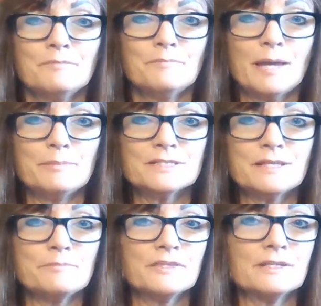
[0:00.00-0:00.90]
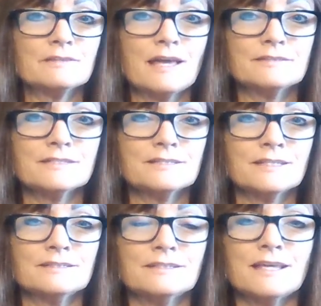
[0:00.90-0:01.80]
Maybe something that
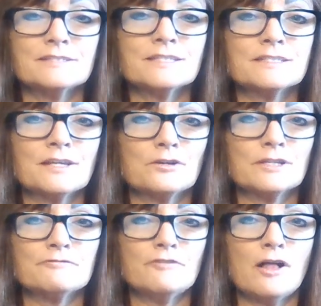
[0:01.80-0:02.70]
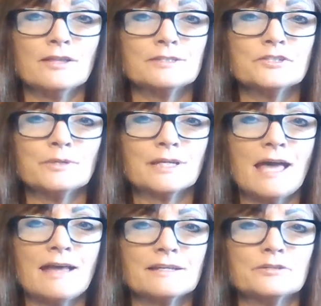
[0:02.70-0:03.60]
doesn't necessarily fall into a
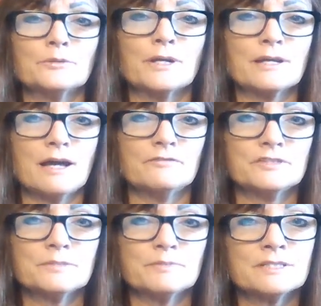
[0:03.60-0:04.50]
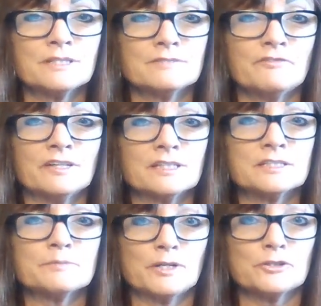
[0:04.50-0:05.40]
category of a specific
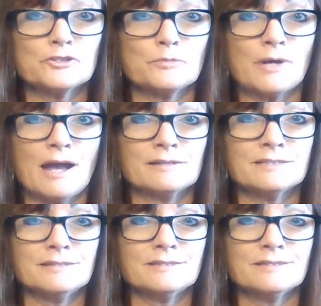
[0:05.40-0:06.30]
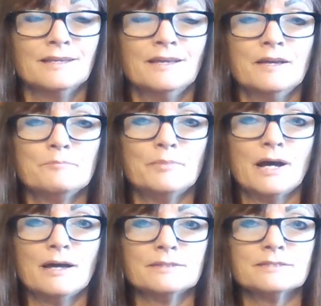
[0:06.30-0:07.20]
spiritual practice
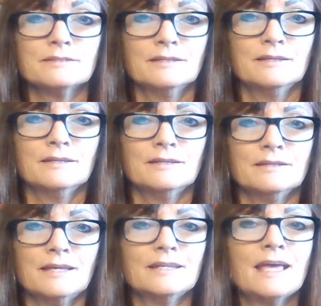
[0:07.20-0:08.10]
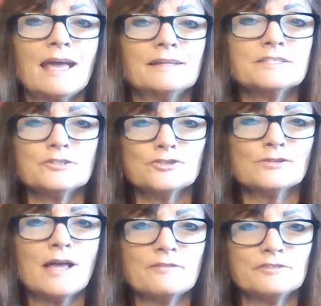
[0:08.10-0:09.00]
but enhances
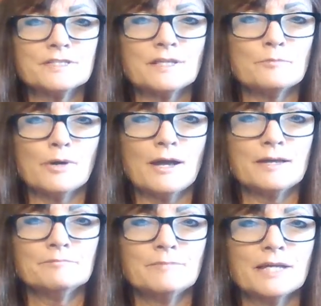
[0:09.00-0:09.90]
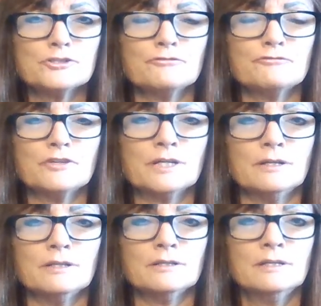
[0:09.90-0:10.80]
your life in some way, makes you
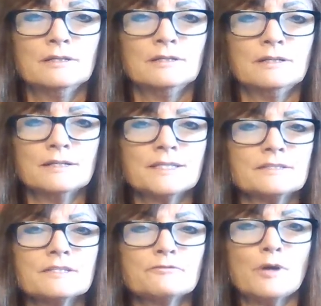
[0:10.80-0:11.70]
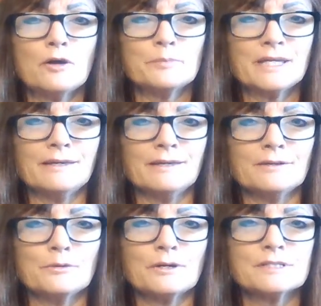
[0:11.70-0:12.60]
feel a sense of
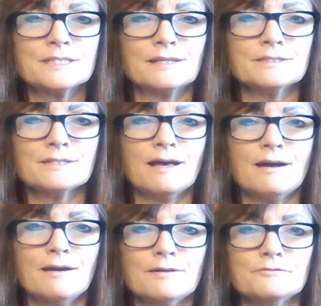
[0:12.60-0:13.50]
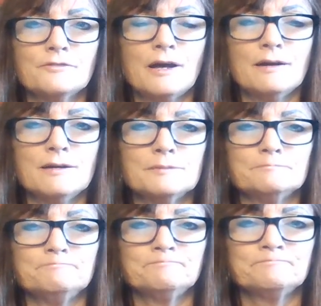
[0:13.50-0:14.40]
well-being or a sense of
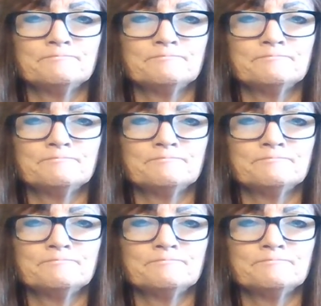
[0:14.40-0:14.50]
um,